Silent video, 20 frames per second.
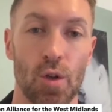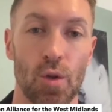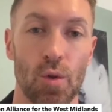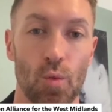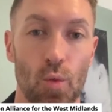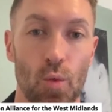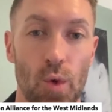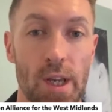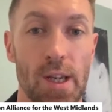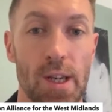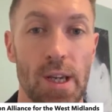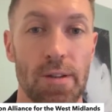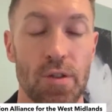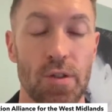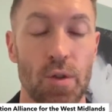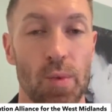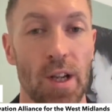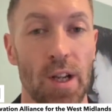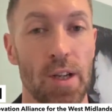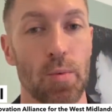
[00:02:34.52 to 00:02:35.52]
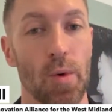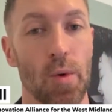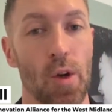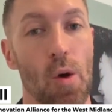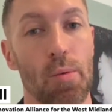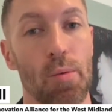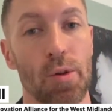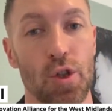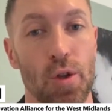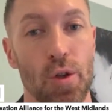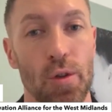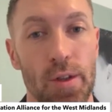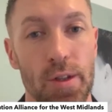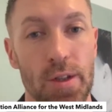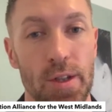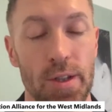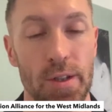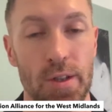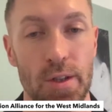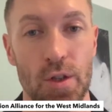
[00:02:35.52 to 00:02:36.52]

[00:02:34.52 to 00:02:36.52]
We gave some placement opportunities